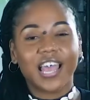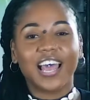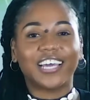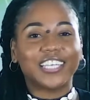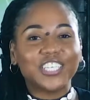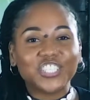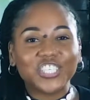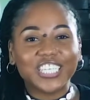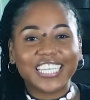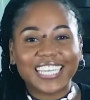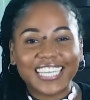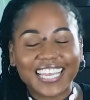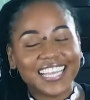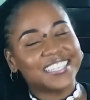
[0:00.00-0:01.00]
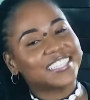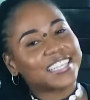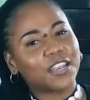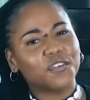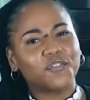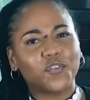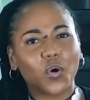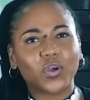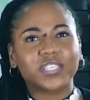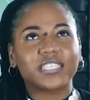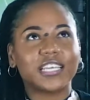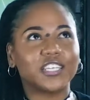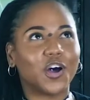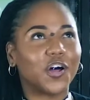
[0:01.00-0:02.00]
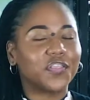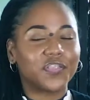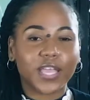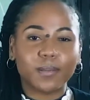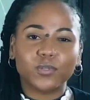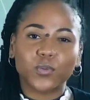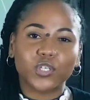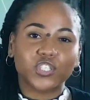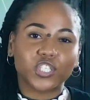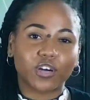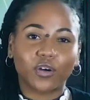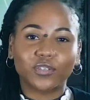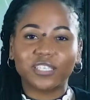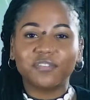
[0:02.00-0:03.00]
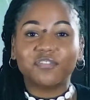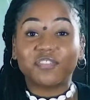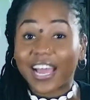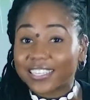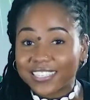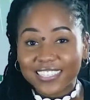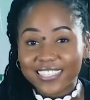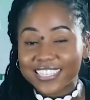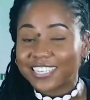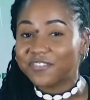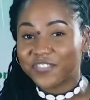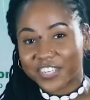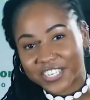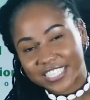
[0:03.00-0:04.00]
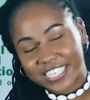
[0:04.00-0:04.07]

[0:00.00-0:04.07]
Additionally, instead of focusing on themes which surrounded fantasy and fairy